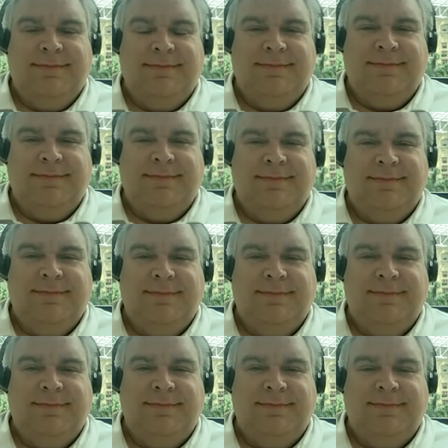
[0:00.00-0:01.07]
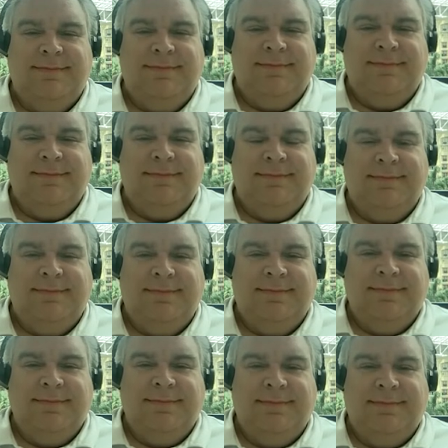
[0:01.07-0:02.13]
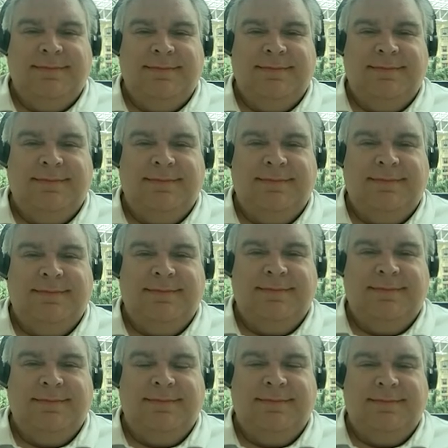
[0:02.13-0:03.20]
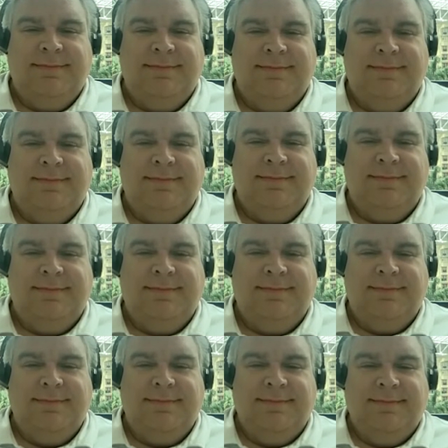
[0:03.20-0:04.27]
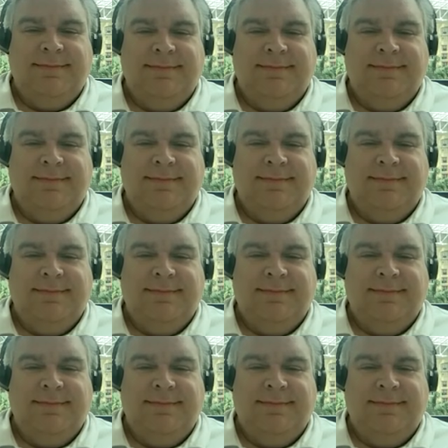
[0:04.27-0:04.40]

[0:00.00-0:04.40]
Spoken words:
No words are spoken by the person on screen.